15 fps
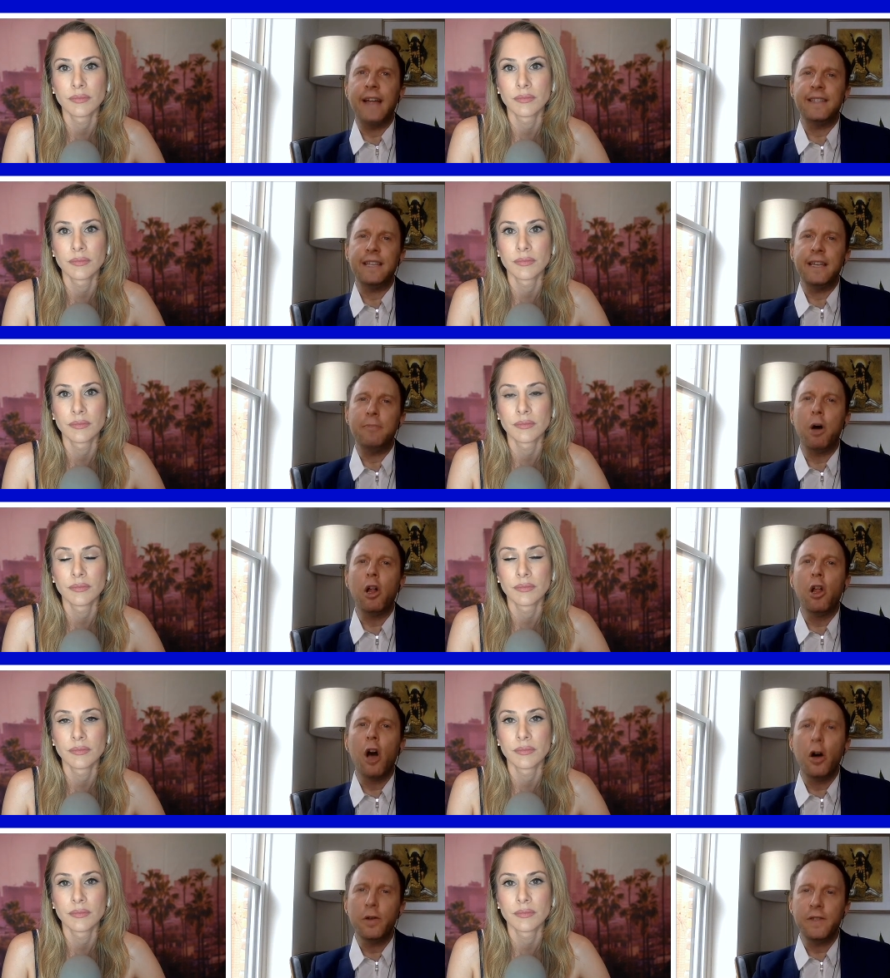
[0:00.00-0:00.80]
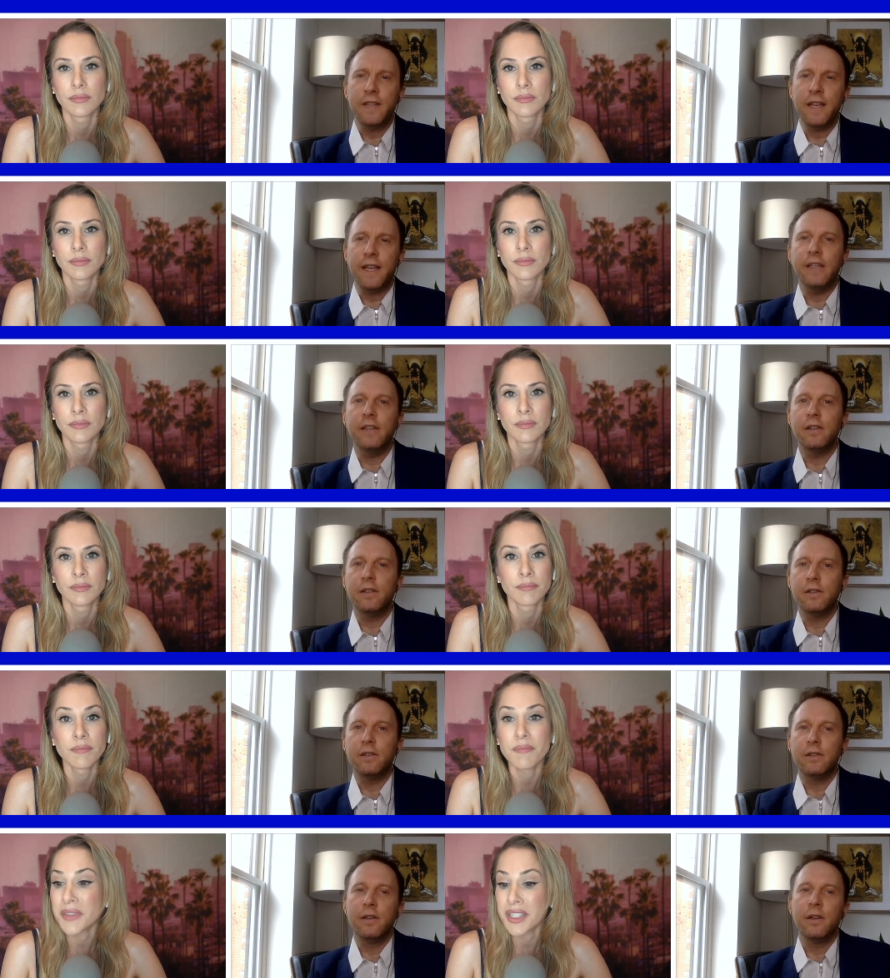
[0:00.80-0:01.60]
Speaker 1: Nancy Pelosi?
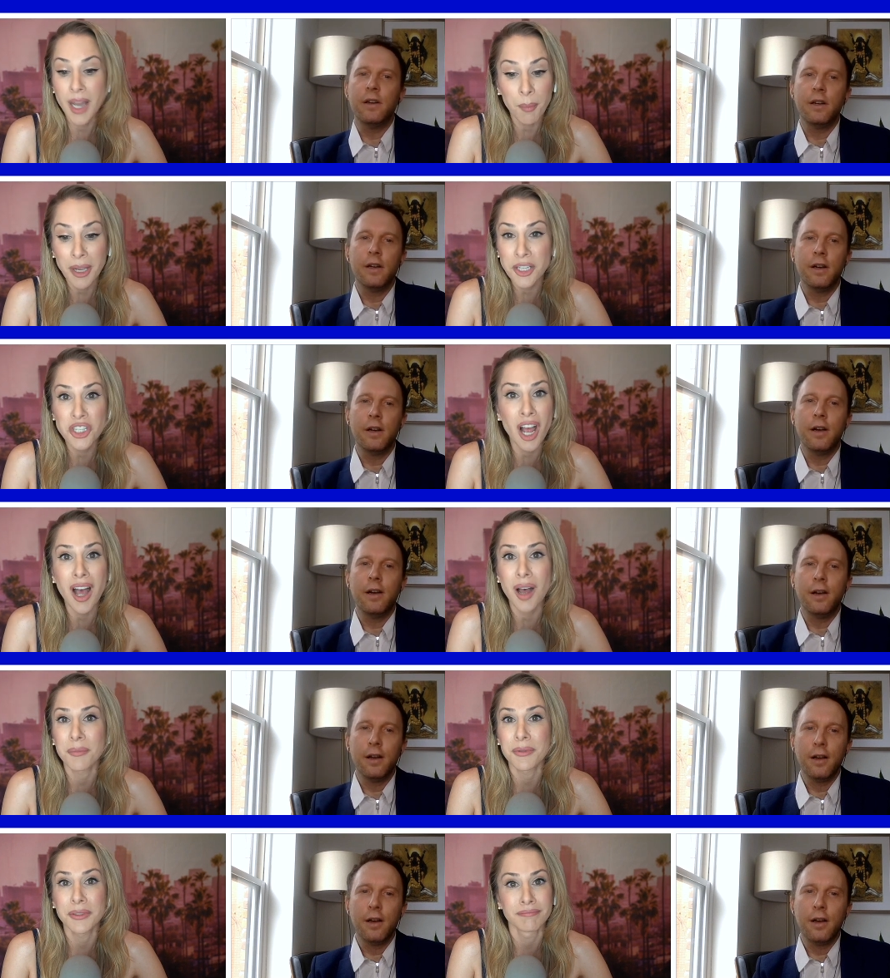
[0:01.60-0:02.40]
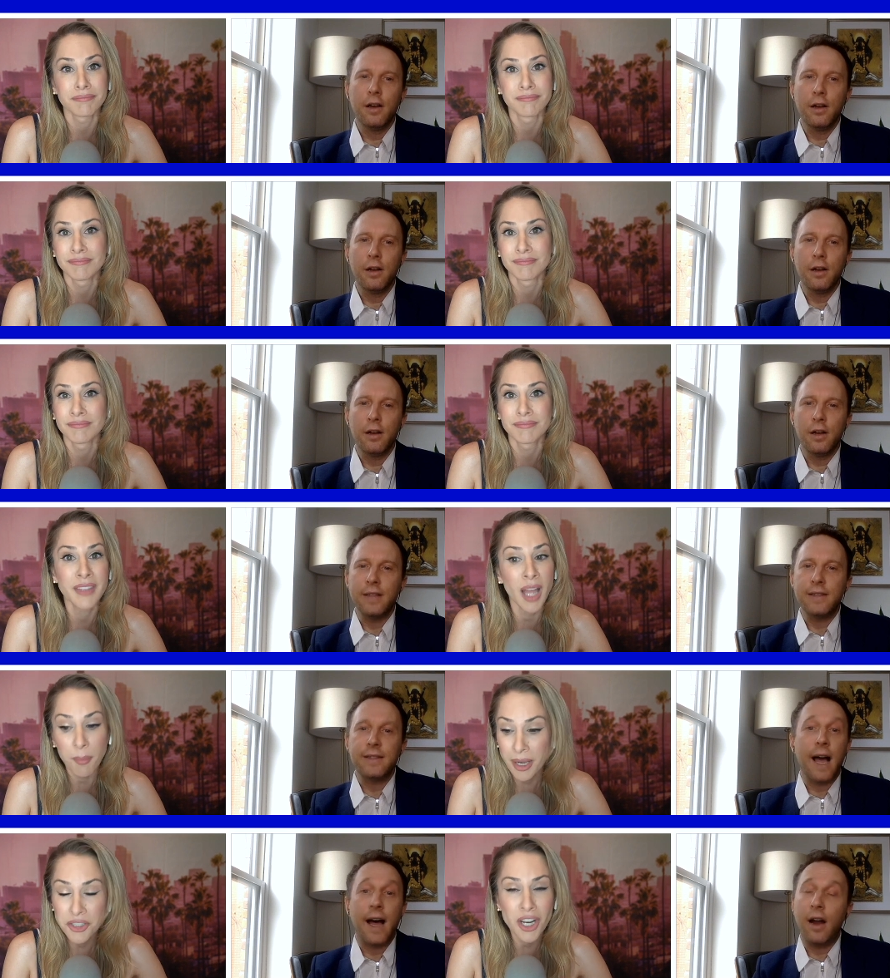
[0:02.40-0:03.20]
Speaker 2: It's not my job.
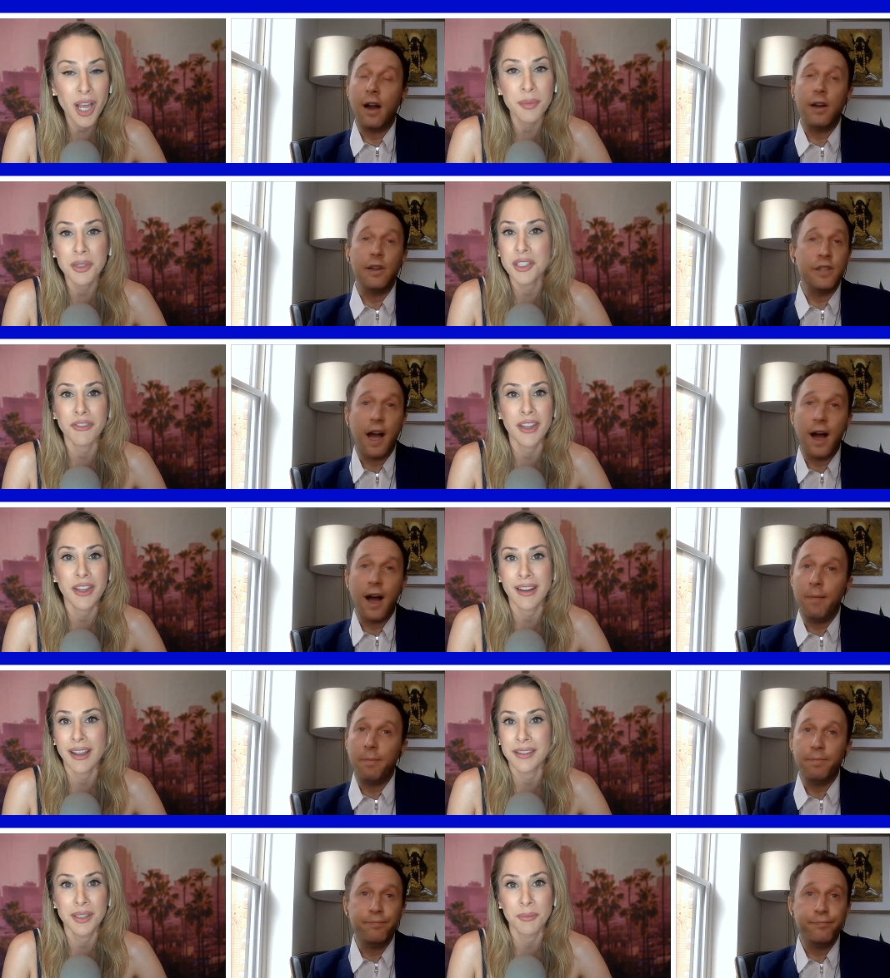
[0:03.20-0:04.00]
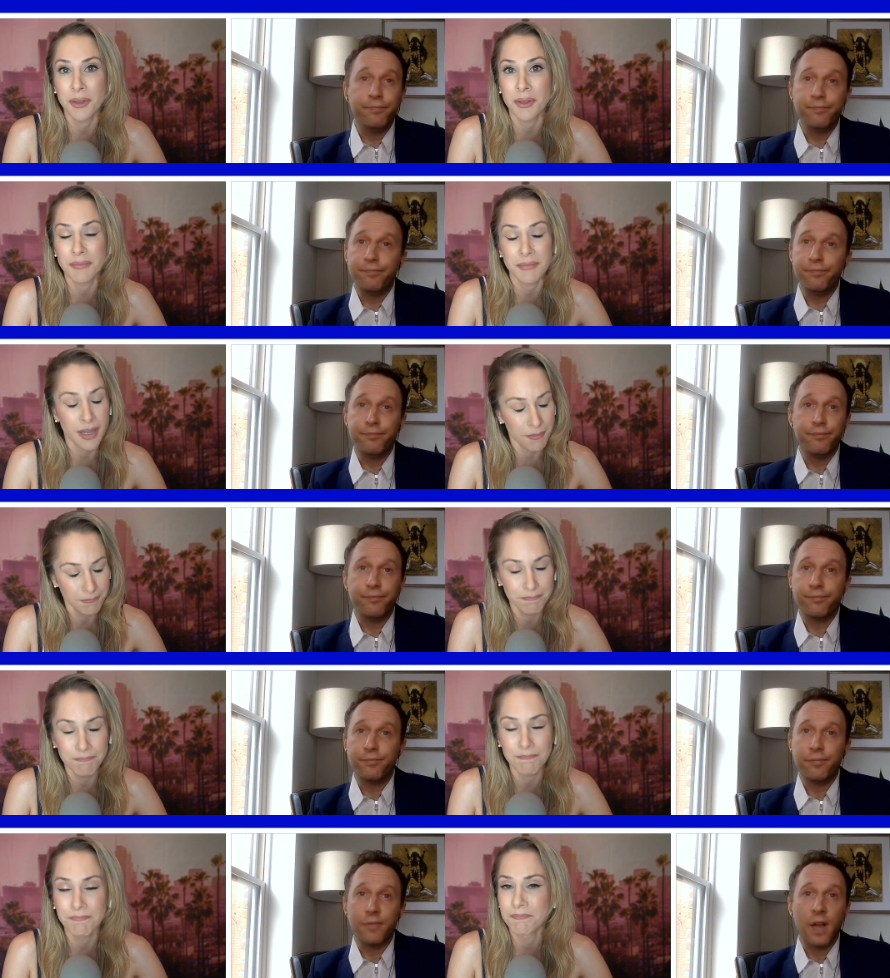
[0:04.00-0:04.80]
Speaker 1: Not it's my not job to defend job. Nancy Pelosi.
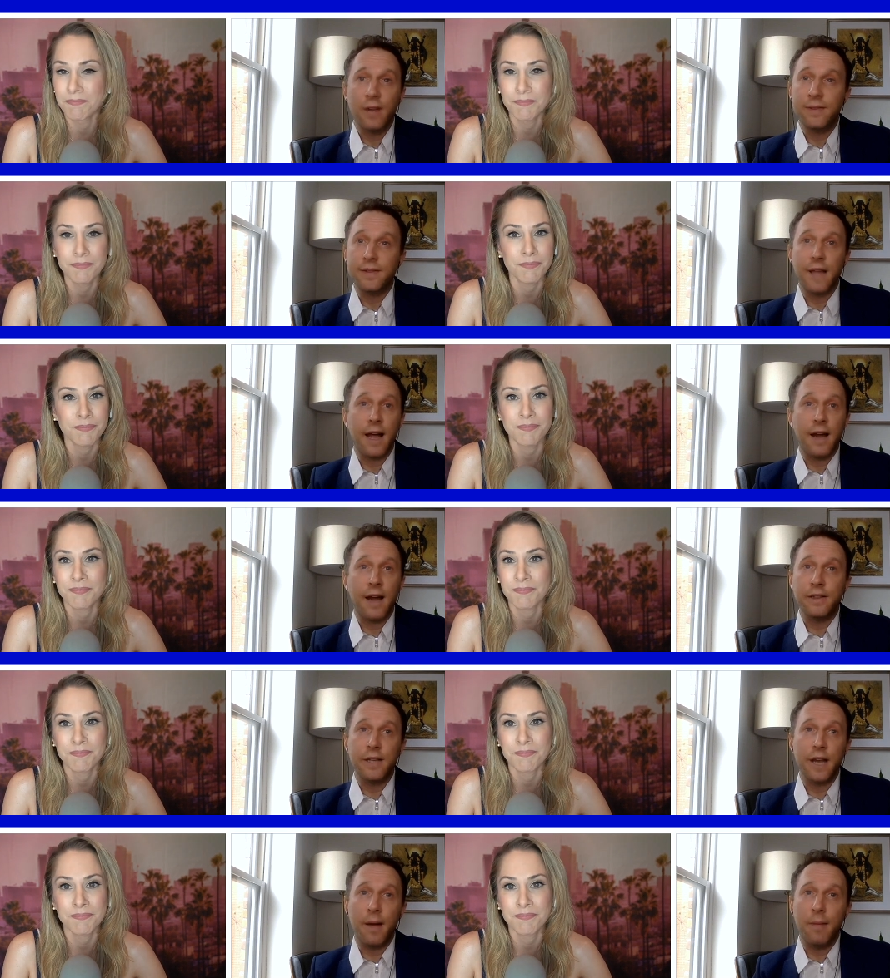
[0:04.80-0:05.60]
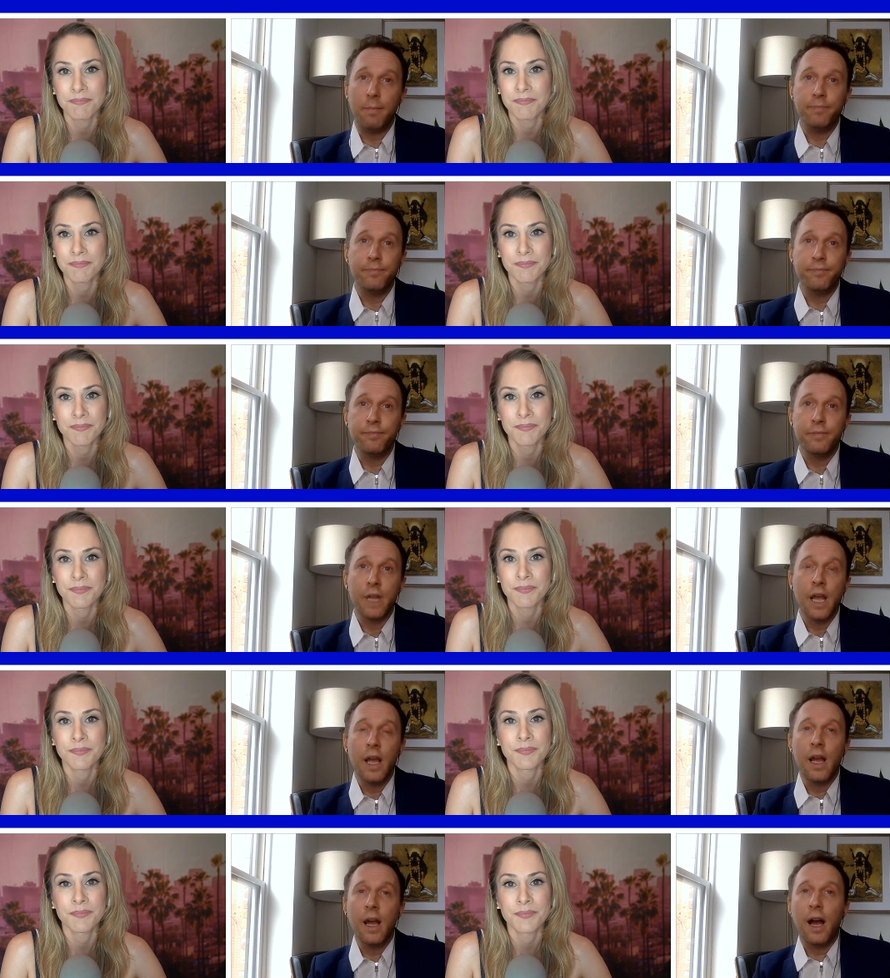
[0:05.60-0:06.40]
Yep. It's not our job.
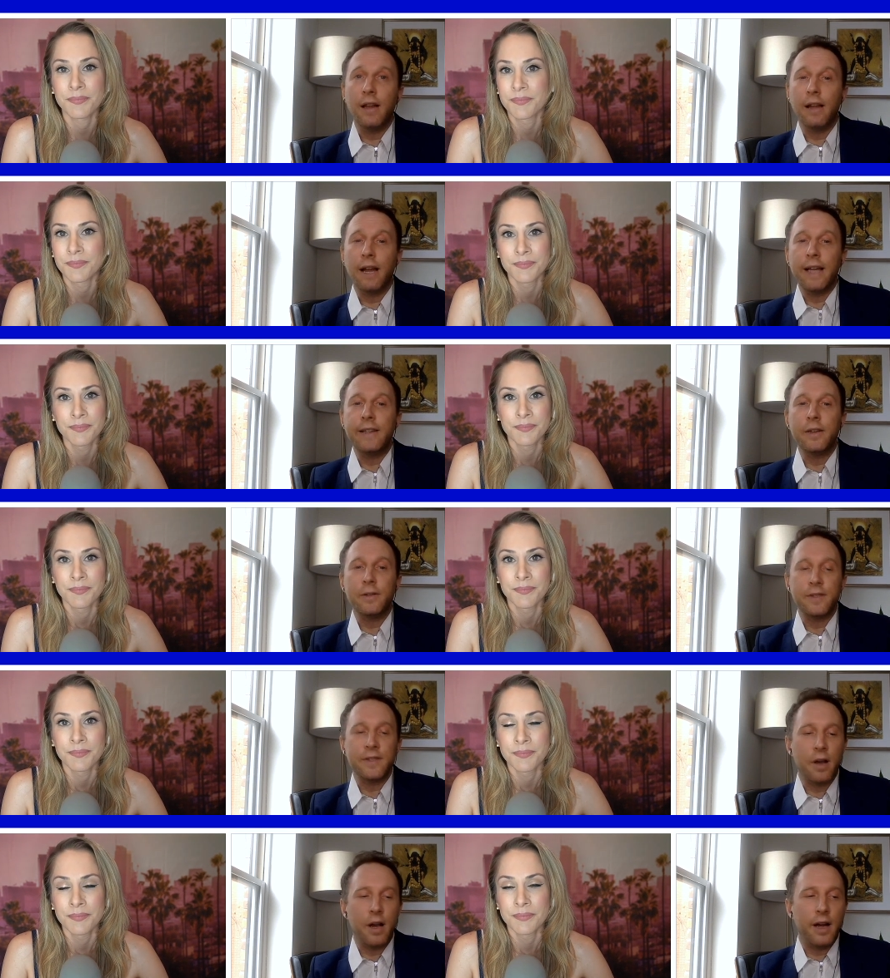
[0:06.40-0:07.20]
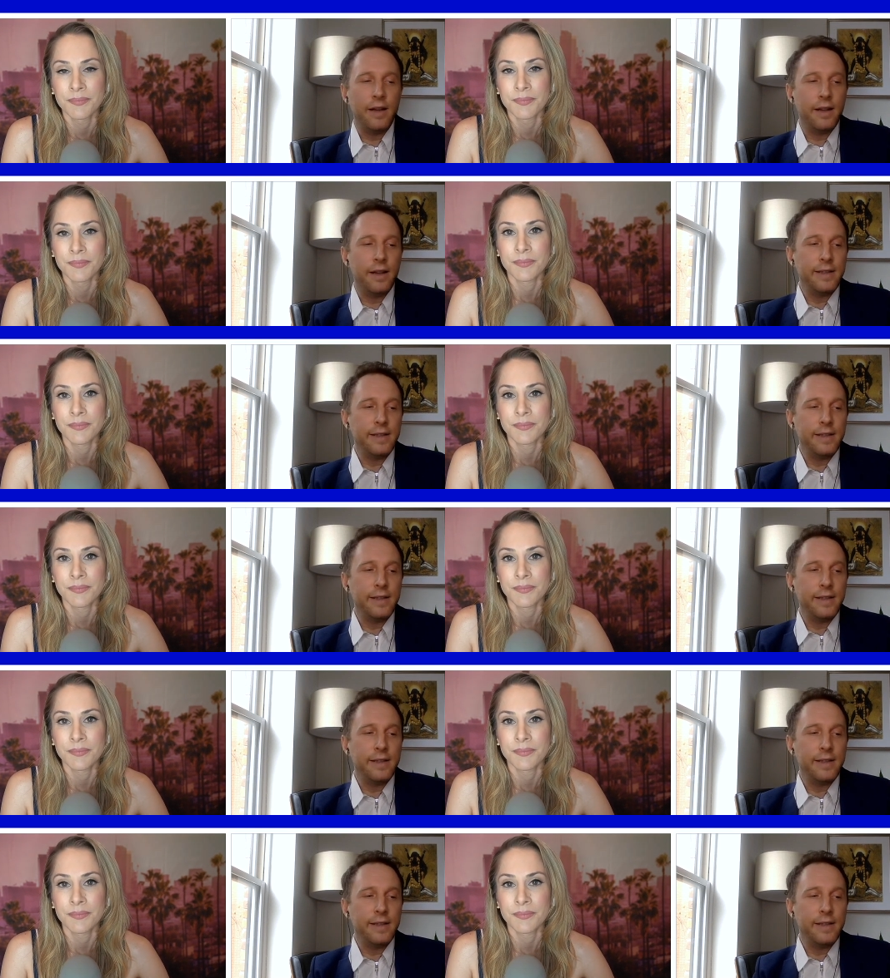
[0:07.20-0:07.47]
I like those. So I